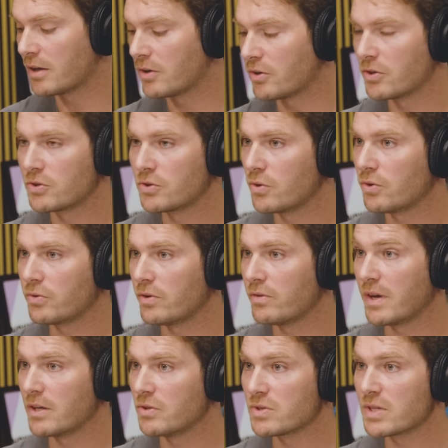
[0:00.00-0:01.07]
I'd go to 2 or 3
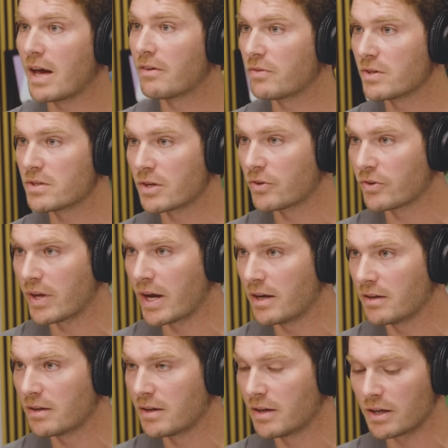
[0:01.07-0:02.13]
venues every single
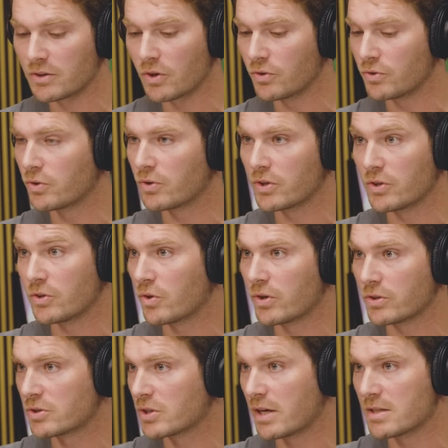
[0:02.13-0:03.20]
night. And I'd go door to
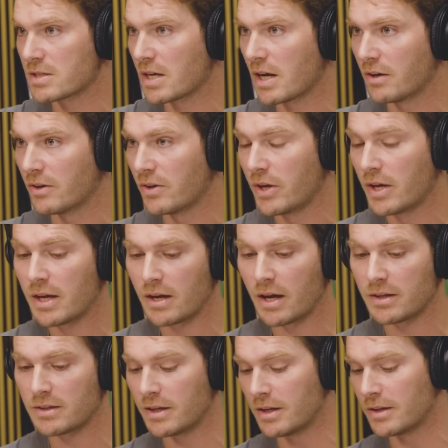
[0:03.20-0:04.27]
door trying to sell.
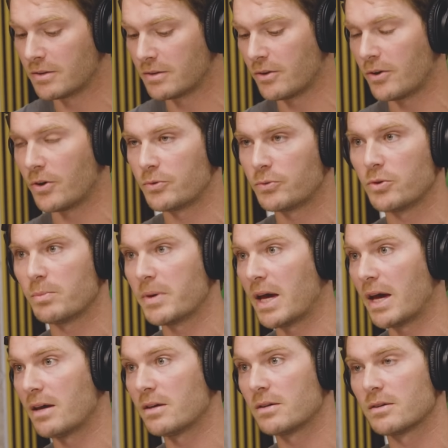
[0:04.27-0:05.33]
I did it all through the
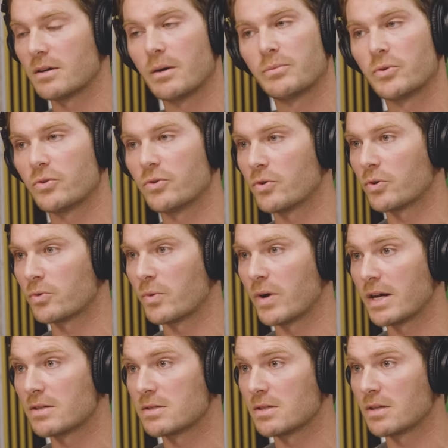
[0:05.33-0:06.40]
Bay, up through the
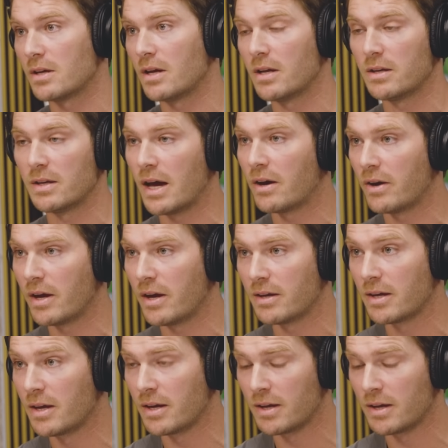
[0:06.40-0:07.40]
Northwest, and LA.